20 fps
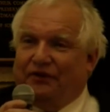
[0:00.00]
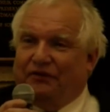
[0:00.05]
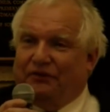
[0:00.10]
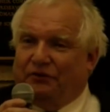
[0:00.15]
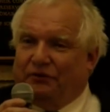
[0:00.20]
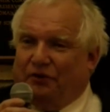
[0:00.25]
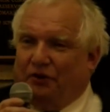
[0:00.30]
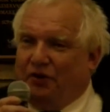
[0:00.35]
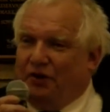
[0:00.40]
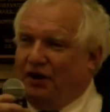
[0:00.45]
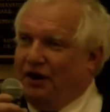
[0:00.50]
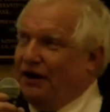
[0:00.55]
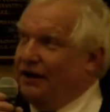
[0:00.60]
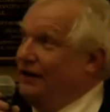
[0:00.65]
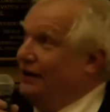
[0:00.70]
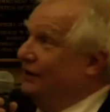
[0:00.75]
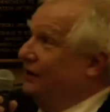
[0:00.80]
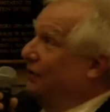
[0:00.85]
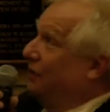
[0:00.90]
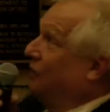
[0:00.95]
draw
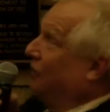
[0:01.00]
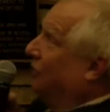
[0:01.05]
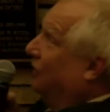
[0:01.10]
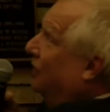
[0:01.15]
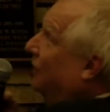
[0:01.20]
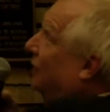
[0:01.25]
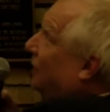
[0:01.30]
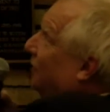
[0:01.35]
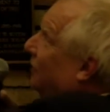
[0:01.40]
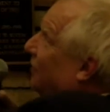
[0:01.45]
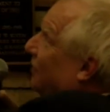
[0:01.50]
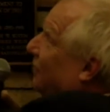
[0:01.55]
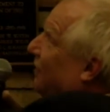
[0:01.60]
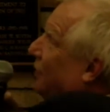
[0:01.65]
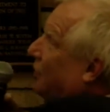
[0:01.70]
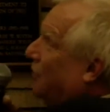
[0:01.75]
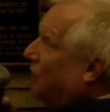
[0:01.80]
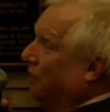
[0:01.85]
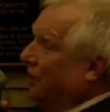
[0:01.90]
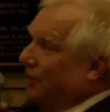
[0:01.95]
in the corners of the
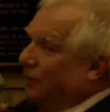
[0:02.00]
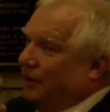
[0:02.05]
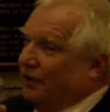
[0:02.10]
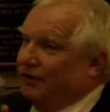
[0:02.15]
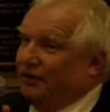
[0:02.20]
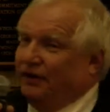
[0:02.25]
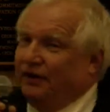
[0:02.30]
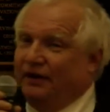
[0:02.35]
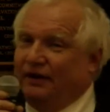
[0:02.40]
ornament,